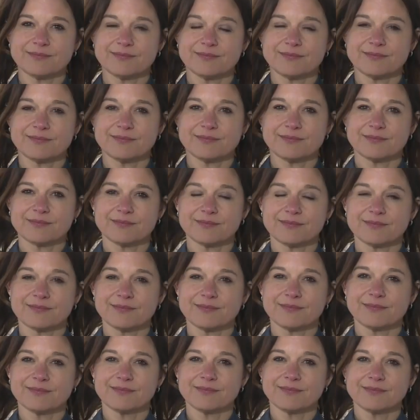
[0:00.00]

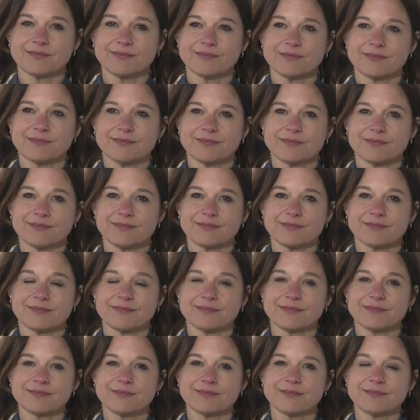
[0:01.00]

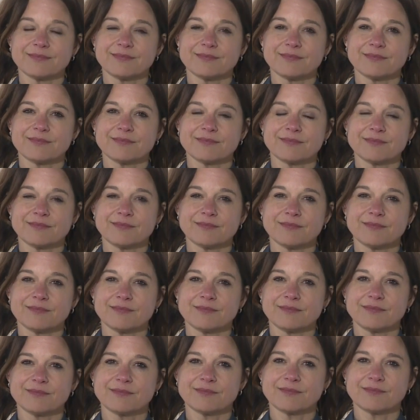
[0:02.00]

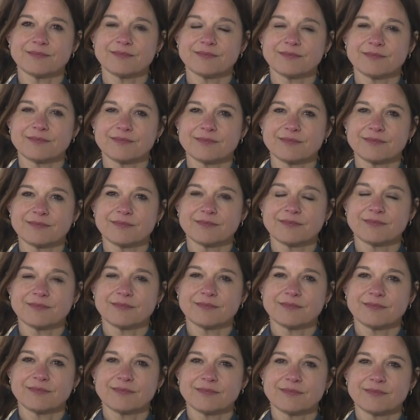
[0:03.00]

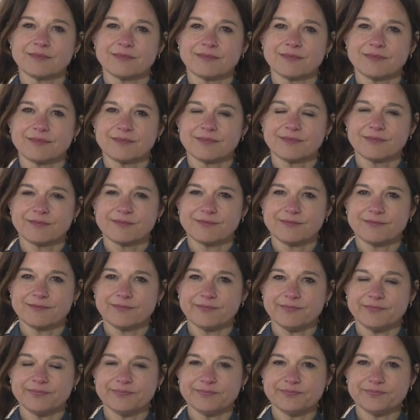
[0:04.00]

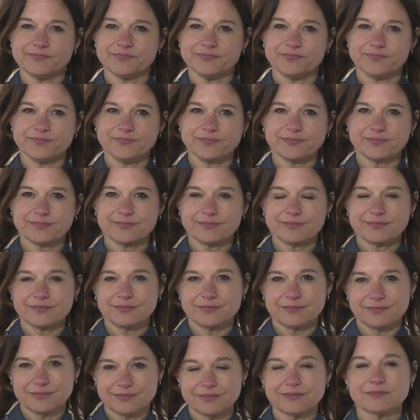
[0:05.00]

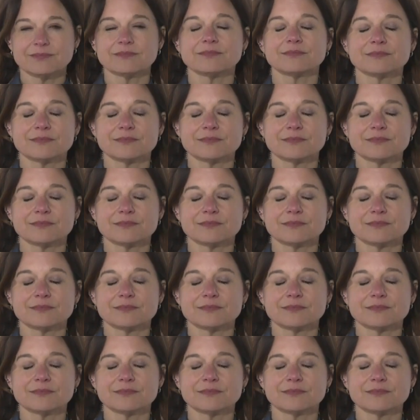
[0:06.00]
[no speech]